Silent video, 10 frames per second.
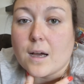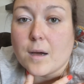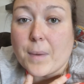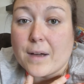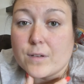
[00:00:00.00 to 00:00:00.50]

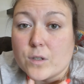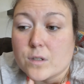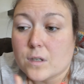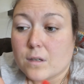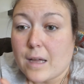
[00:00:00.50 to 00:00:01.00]
um, have a
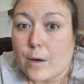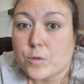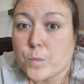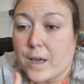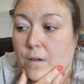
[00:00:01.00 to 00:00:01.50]
look
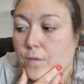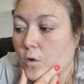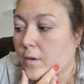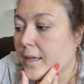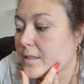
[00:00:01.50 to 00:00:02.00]
elsewhere
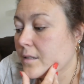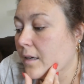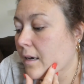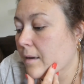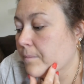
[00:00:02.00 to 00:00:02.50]
for it
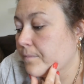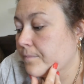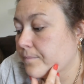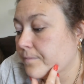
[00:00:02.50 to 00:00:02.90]
um,